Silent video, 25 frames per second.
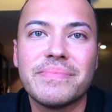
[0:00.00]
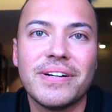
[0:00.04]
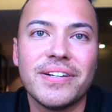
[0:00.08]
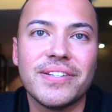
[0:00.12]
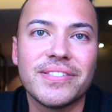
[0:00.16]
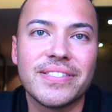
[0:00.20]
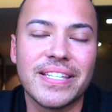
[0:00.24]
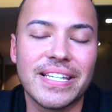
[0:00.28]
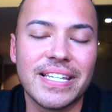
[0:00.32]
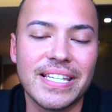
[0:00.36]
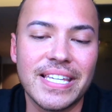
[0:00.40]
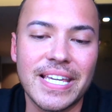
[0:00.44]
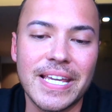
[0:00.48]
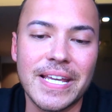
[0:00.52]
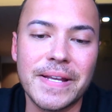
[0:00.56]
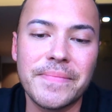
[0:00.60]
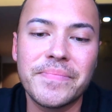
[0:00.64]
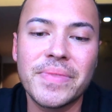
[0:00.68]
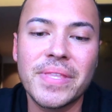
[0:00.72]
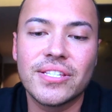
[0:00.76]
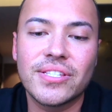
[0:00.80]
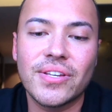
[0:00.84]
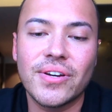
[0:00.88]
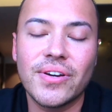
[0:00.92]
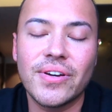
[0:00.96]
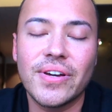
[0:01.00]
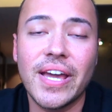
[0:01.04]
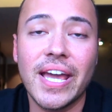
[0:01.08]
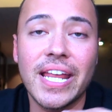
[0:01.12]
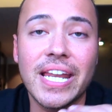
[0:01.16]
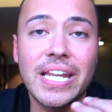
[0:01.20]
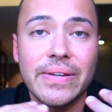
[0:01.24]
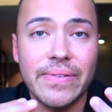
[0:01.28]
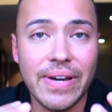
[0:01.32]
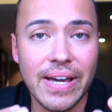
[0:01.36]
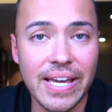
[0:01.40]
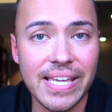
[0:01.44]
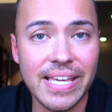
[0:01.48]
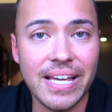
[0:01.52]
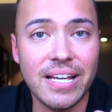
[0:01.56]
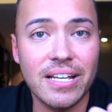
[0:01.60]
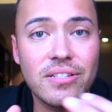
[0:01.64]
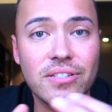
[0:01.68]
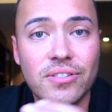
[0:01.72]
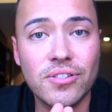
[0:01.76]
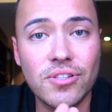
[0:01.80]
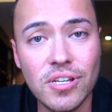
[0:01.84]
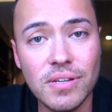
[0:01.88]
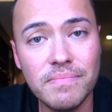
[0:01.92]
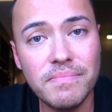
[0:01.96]
Helsinki. So anyway, yeah,
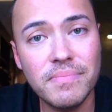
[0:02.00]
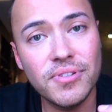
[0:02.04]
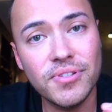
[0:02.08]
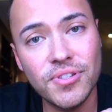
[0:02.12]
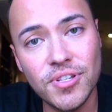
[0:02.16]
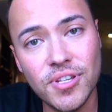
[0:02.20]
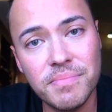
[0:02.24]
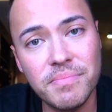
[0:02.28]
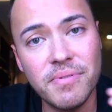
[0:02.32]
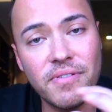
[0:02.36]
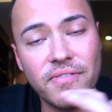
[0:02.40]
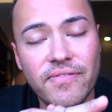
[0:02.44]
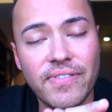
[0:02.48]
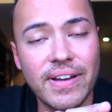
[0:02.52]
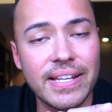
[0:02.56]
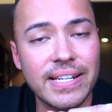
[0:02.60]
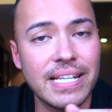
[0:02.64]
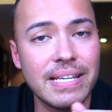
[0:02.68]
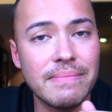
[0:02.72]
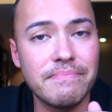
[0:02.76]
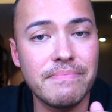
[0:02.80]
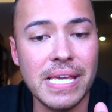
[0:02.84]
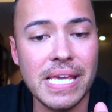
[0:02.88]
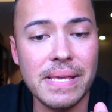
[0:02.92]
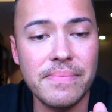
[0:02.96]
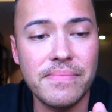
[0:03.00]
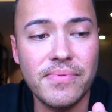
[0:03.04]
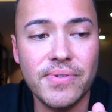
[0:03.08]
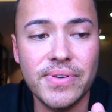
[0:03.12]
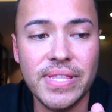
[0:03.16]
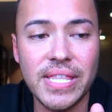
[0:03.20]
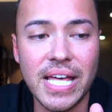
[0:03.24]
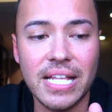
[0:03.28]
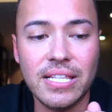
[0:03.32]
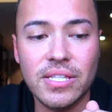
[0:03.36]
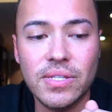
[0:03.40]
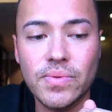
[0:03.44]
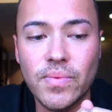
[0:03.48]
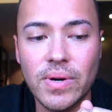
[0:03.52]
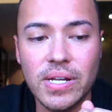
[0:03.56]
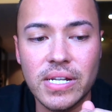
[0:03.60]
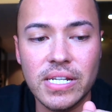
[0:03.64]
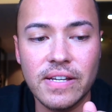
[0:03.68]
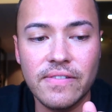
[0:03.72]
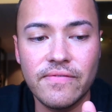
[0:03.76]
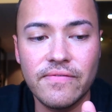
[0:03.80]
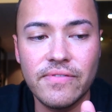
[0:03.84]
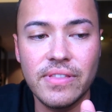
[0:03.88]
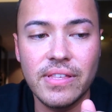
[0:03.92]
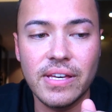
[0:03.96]
super, super friendly people. That's one
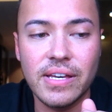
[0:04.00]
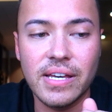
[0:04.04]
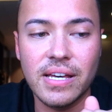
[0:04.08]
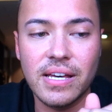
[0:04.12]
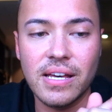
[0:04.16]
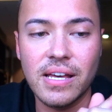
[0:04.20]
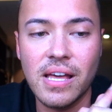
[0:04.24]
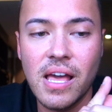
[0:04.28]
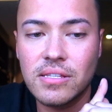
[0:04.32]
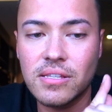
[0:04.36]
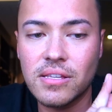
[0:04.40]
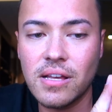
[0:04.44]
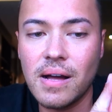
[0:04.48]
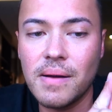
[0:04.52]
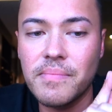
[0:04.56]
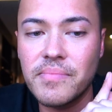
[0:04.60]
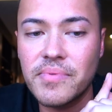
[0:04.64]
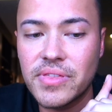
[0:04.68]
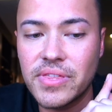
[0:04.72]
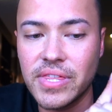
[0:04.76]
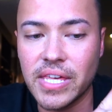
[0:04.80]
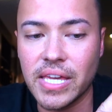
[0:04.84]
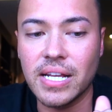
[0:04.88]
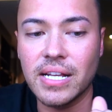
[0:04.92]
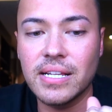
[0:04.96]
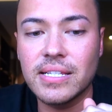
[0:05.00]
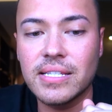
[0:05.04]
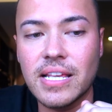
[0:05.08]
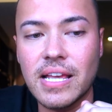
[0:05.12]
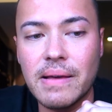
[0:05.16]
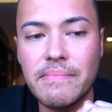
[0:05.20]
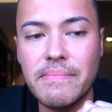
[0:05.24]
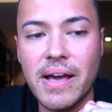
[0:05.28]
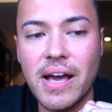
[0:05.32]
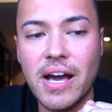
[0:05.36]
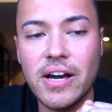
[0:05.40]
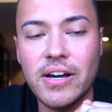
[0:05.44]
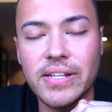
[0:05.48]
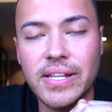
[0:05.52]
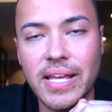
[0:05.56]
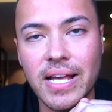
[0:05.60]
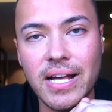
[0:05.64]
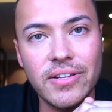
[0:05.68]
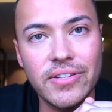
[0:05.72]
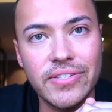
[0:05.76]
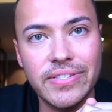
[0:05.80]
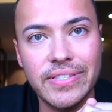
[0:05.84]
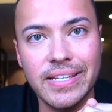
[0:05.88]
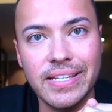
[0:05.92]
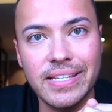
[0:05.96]
of the top things about
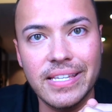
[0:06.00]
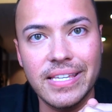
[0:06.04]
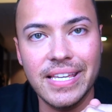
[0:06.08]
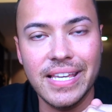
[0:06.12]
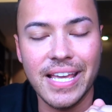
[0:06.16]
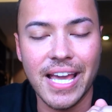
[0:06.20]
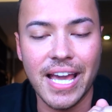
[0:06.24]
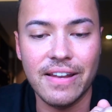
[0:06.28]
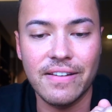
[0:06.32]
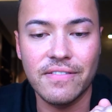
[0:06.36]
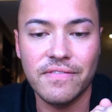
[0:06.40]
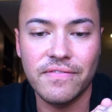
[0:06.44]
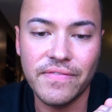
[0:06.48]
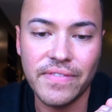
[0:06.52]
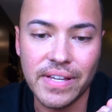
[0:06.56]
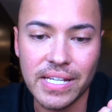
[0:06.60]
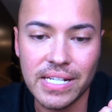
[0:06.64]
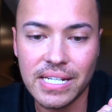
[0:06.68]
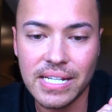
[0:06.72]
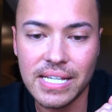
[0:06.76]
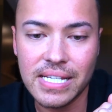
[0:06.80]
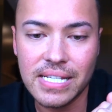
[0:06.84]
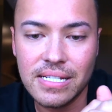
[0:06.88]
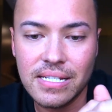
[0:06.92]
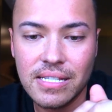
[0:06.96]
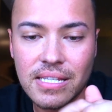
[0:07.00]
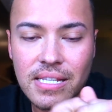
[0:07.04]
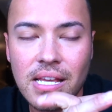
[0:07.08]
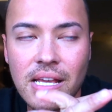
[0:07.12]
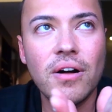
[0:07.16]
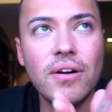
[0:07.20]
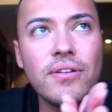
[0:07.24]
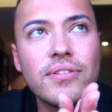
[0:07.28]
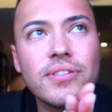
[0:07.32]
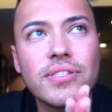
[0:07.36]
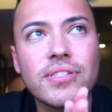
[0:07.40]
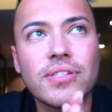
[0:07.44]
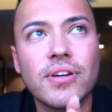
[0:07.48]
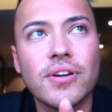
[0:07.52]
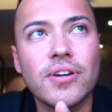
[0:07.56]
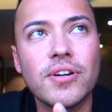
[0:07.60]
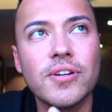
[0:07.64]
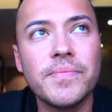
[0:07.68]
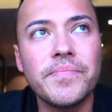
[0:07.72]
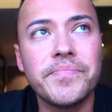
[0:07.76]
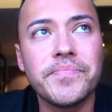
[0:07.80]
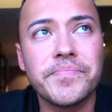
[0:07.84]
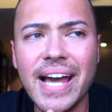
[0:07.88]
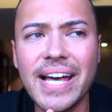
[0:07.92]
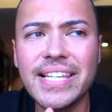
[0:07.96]
Helsinki and Finland.
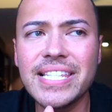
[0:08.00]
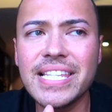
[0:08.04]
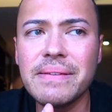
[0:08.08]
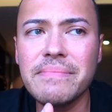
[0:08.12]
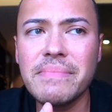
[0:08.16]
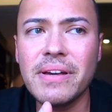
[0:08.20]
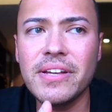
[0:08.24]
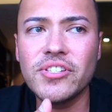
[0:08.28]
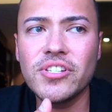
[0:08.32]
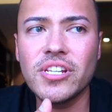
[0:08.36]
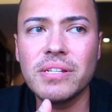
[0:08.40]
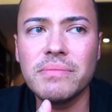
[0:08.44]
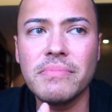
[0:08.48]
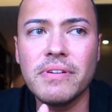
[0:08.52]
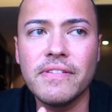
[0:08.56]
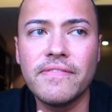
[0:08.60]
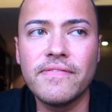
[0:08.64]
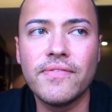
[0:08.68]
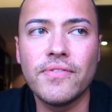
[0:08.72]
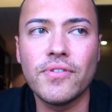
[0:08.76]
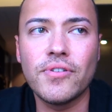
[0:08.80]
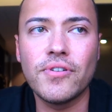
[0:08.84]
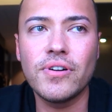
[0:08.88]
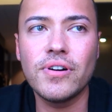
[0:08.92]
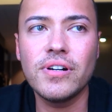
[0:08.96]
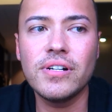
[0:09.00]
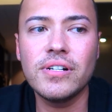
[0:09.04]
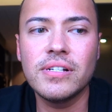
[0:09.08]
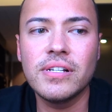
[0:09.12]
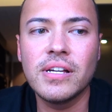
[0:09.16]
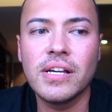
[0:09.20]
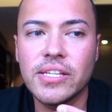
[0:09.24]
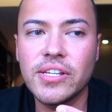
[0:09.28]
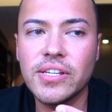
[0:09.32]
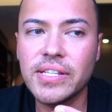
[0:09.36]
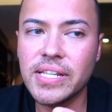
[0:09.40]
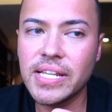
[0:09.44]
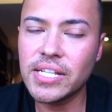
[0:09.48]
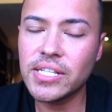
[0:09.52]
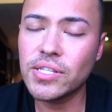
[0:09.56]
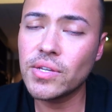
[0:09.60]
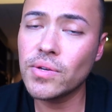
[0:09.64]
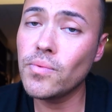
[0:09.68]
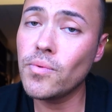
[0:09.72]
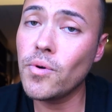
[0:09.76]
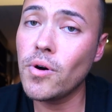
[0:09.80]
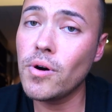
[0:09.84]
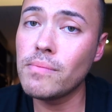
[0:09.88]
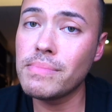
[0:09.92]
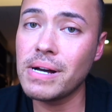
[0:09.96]
Also, as I mentioned before, you need to
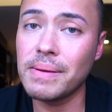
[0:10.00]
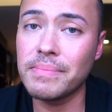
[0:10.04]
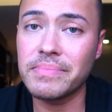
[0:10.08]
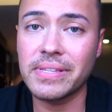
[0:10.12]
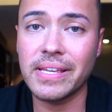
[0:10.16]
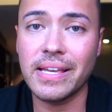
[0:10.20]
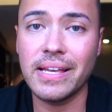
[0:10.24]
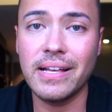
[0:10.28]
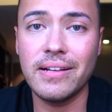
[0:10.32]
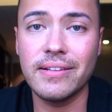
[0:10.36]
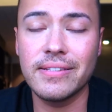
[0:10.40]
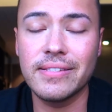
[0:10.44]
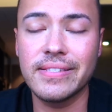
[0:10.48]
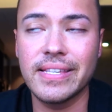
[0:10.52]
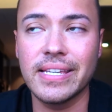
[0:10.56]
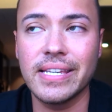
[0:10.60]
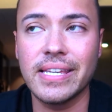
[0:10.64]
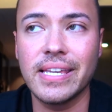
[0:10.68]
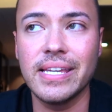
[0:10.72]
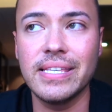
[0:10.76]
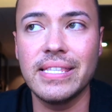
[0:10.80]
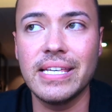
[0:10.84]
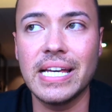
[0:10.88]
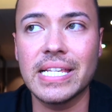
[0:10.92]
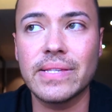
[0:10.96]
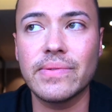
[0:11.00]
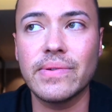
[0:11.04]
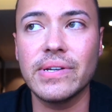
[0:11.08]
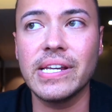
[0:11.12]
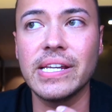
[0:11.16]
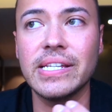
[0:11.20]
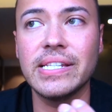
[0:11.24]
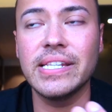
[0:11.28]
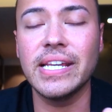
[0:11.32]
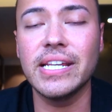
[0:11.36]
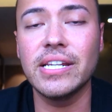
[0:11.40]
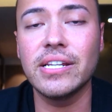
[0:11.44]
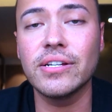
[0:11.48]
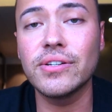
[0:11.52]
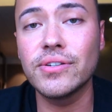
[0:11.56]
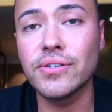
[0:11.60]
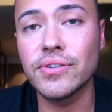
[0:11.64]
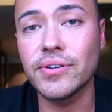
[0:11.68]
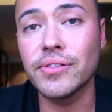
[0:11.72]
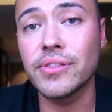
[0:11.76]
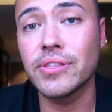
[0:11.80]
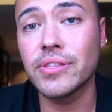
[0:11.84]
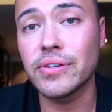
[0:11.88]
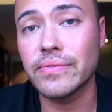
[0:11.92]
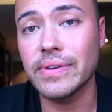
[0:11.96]
warm up to Helsinki. That's why you need a
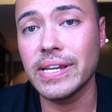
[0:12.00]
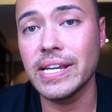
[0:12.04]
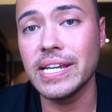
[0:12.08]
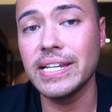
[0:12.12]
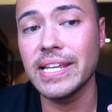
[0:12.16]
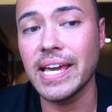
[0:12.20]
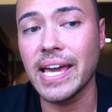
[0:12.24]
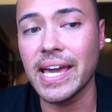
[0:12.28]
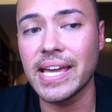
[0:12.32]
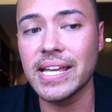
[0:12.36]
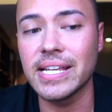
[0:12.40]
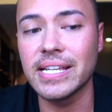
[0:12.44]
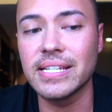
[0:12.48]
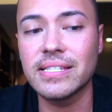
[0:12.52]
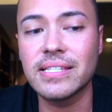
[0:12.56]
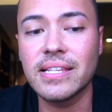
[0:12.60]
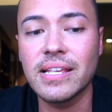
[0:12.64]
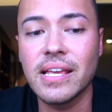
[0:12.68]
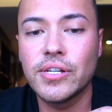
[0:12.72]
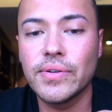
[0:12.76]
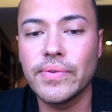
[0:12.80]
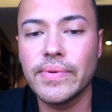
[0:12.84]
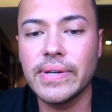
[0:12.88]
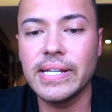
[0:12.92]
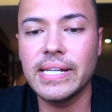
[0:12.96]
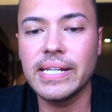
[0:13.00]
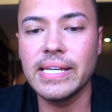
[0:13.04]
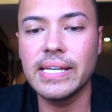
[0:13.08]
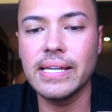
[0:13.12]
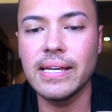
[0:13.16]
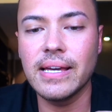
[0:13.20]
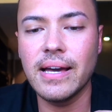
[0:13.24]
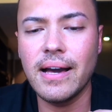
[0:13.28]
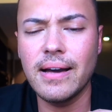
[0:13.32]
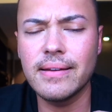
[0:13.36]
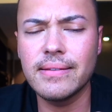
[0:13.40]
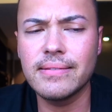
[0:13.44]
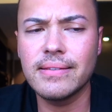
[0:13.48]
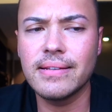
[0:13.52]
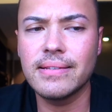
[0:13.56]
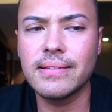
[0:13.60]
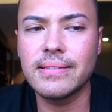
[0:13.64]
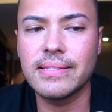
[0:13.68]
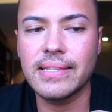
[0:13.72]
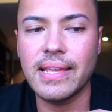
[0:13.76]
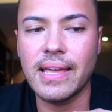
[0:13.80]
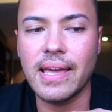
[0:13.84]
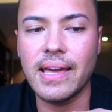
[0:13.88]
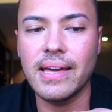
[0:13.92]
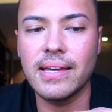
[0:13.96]
good 3 days to really
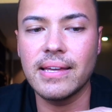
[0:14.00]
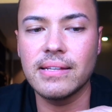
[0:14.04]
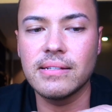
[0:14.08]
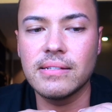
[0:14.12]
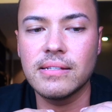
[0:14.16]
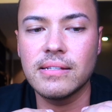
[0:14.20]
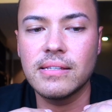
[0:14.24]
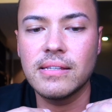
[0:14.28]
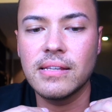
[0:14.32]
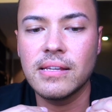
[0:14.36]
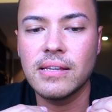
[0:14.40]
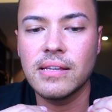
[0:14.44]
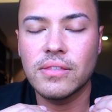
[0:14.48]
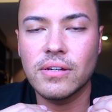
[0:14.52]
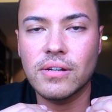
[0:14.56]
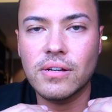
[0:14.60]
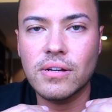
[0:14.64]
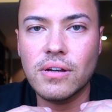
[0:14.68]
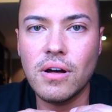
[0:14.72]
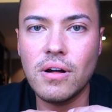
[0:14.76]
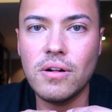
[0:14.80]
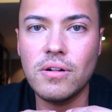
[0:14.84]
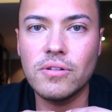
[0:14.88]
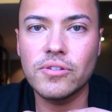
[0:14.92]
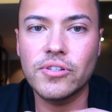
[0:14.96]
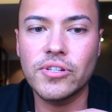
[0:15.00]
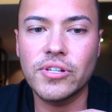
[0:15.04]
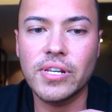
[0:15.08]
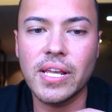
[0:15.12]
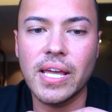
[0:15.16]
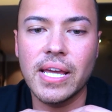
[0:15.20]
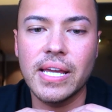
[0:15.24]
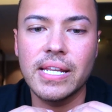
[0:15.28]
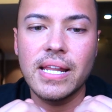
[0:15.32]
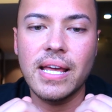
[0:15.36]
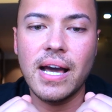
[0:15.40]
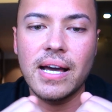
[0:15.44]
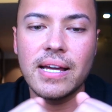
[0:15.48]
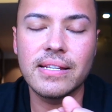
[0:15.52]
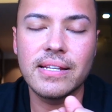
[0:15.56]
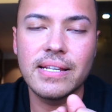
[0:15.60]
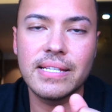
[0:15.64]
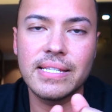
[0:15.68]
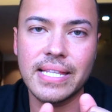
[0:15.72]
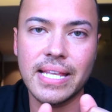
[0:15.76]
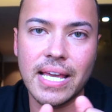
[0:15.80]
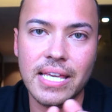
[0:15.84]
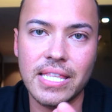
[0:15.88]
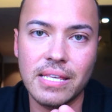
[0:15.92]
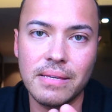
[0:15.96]
understand the culture and
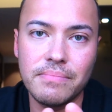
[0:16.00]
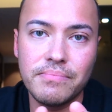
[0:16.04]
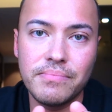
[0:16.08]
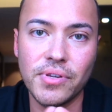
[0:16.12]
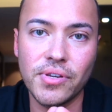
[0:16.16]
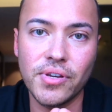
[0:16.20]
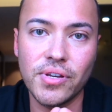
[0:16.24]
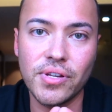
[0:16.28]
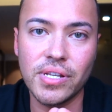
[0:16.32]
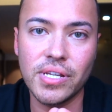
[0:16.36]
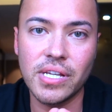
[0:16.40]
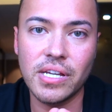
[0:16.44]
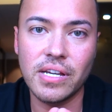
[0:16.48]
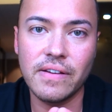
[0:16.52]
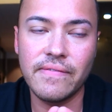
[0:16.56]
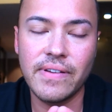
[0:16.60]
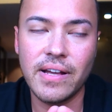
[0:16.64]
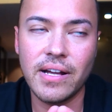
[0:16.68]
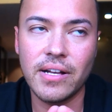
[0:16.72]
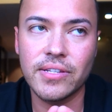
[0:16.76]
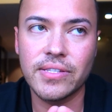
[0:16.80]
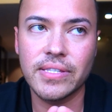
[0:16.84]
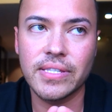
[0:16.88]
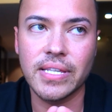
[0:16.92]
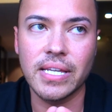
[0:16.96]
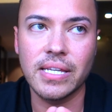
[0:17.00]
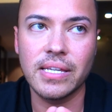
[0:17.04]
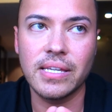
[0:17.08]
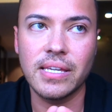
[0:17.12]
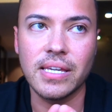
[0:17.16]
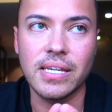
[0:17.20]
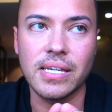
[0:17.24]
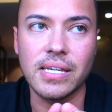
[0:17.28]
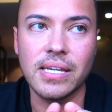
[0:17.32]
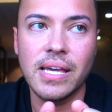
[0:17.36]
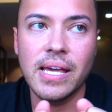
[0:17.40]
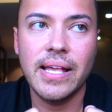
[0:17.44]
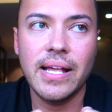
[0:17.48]
understand the beauty of Helsinki.